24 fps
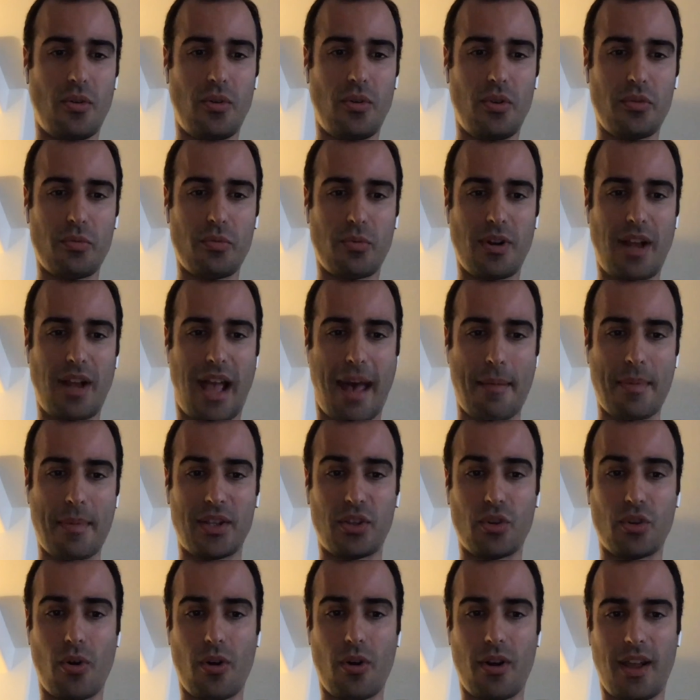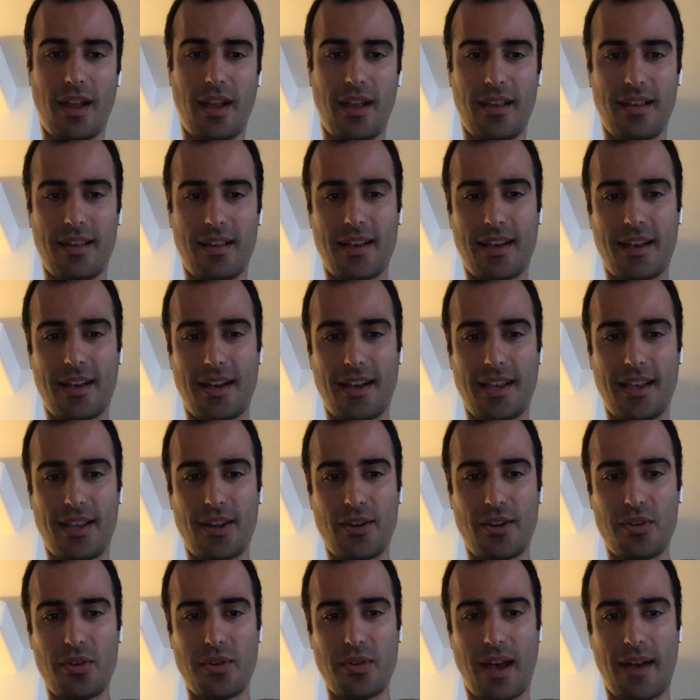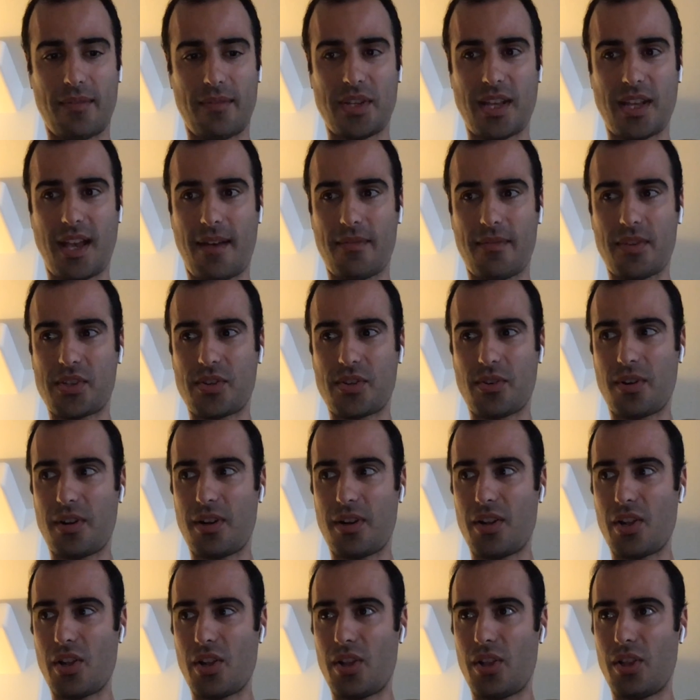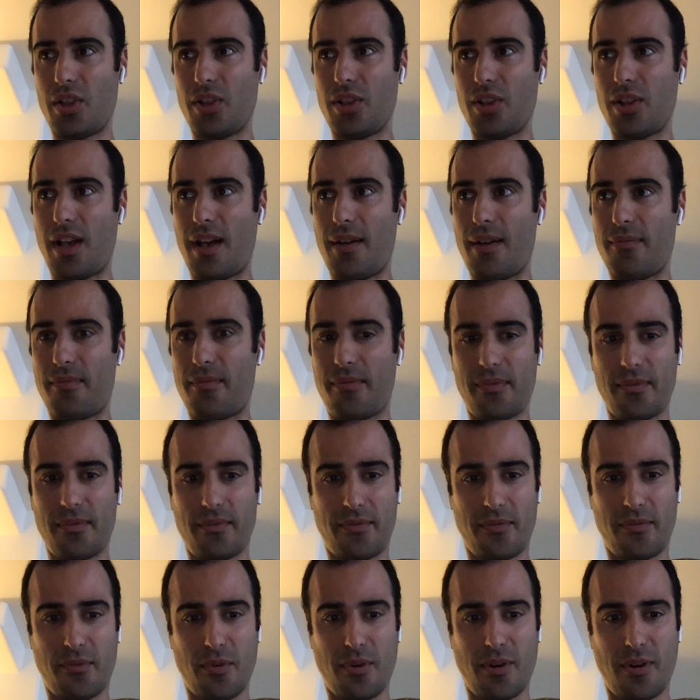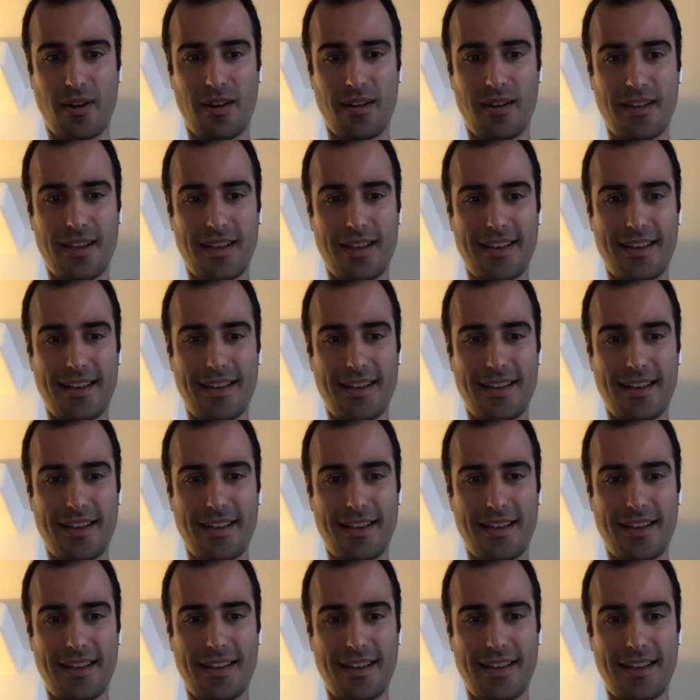old word amatore, you have to have a certain love for,